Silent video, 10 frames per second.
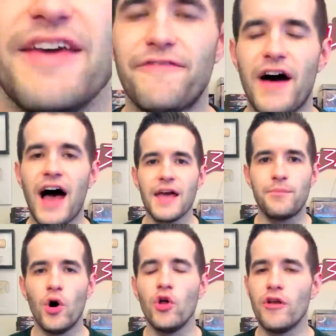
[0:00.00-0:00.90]
If I
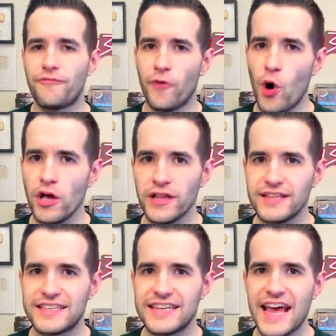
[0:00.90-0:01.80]
pull a foil
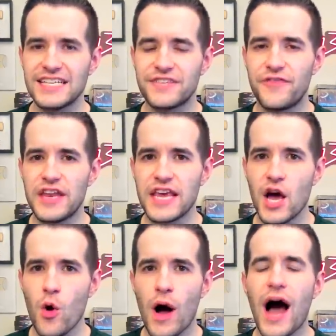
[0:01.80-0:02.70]
in today's
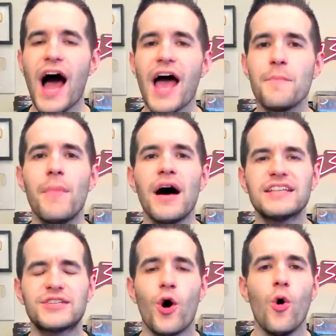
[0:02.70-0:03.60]
video, I
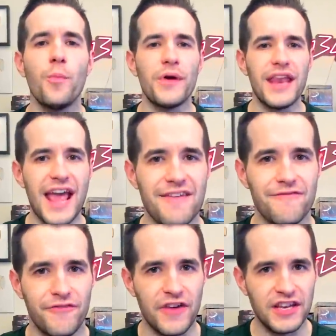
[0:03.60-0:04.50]
must open a
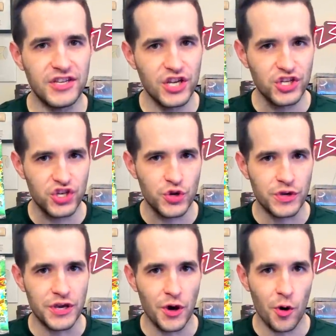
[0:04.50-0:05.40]
vintage
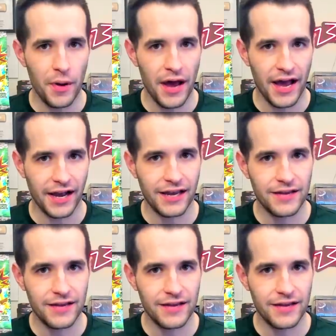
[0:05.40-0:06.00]
Yu-Gi-Oh pack.